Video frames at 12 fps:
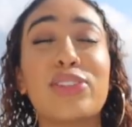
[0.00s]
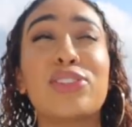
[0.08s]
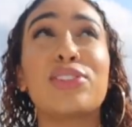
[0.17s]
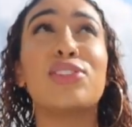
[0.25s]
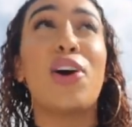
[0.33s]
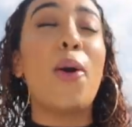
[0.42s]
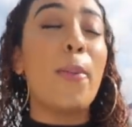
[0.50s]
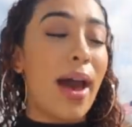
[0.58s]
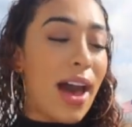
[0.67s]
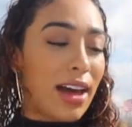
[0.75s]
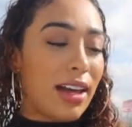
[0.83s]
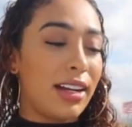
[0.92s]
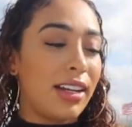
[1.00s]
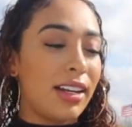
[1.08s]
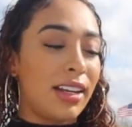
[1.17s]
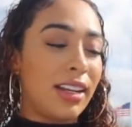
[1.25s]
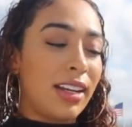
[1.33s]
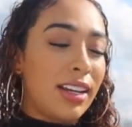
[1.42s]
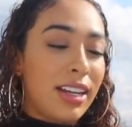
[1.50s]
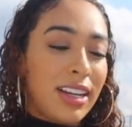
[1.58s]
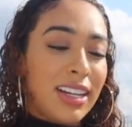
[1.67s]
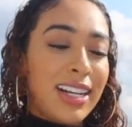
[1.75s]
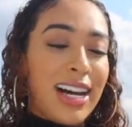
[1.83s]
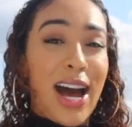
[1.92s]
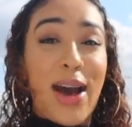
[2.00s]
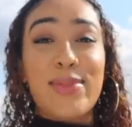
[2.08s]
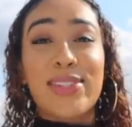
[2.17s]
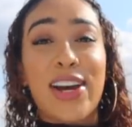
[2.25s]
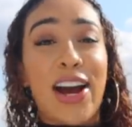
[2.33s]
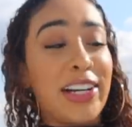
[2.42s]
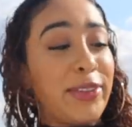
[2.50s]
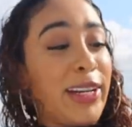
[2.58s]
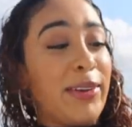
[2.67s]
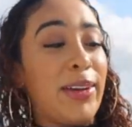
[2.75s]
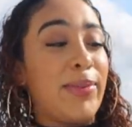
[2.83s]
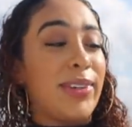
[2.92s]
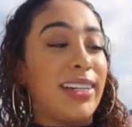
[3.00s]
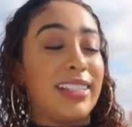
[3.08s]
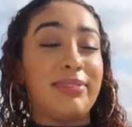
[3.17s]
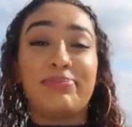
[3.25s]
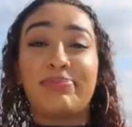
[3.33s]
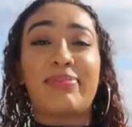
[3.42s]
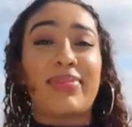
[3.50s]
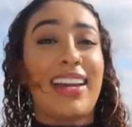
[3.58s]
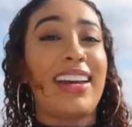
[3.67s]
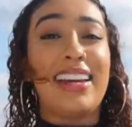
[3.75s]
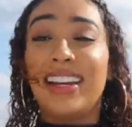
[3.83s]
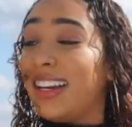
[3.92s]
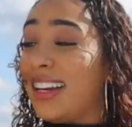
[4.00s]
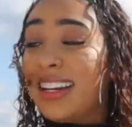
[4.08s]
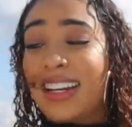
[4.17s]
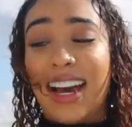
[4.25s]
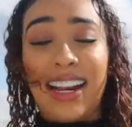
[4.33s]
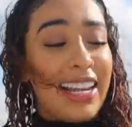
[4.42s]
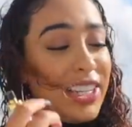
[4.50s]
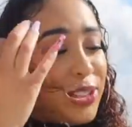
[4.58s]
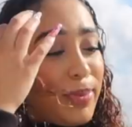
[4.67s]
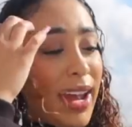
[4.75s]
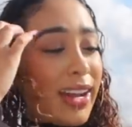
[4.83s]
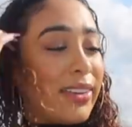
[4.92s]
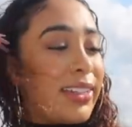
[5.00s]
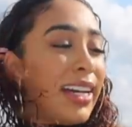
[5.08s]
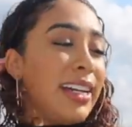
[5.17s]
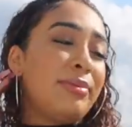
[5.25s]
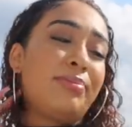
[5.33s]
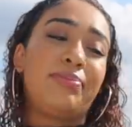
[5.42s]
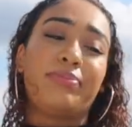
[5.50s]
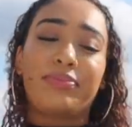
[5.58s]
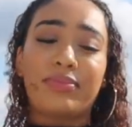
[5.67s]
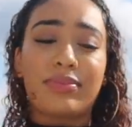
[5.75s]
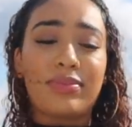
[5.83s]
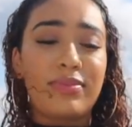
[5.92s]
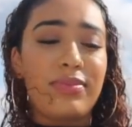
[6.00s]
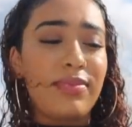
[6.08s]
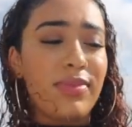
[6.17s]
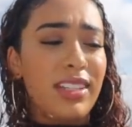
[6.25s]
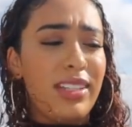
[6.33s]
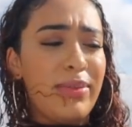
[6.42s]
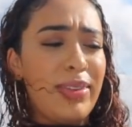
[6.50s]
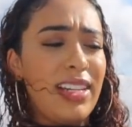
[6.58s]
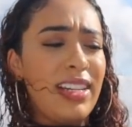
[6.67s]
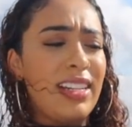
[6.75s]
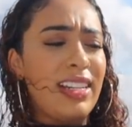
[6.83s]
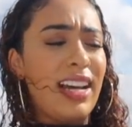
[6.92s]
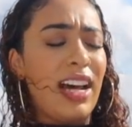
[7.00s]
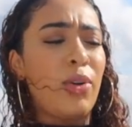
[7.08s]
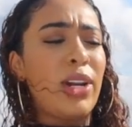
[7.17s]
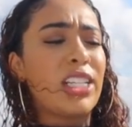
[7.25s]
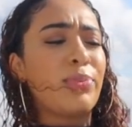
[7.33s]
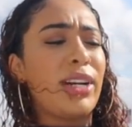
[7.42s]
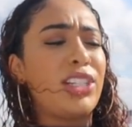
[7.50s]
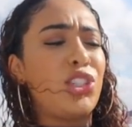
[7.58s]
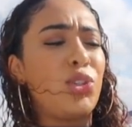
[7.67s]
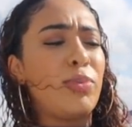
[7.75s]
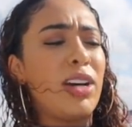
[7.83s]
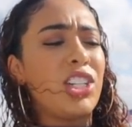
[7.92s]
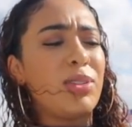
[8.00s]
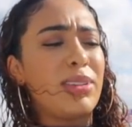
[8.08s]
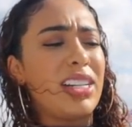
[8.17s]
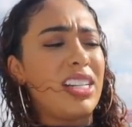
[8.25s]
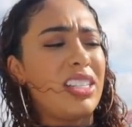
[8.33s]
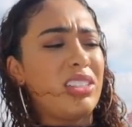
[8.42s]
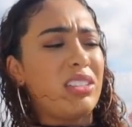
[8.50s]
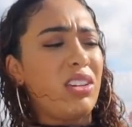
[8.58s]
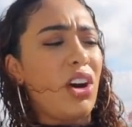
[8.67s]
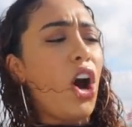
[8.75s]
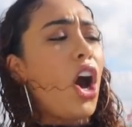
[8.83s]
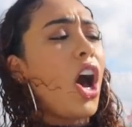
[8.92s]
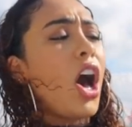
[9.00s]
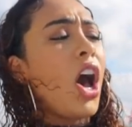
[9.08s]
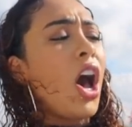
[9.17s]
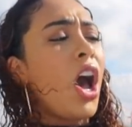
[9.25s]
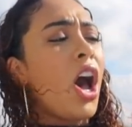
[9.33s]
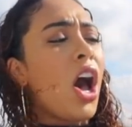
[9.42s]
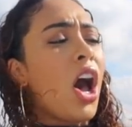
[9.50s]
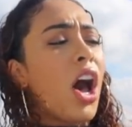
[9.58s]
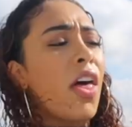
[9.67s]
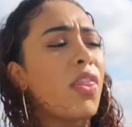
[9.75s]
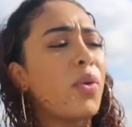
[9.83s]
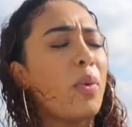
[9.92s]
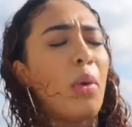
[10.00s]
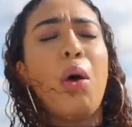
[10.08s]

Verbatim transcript: so bad i'm sorry baby but gotta get you back okay let me i don't want to spray too much because ah oh,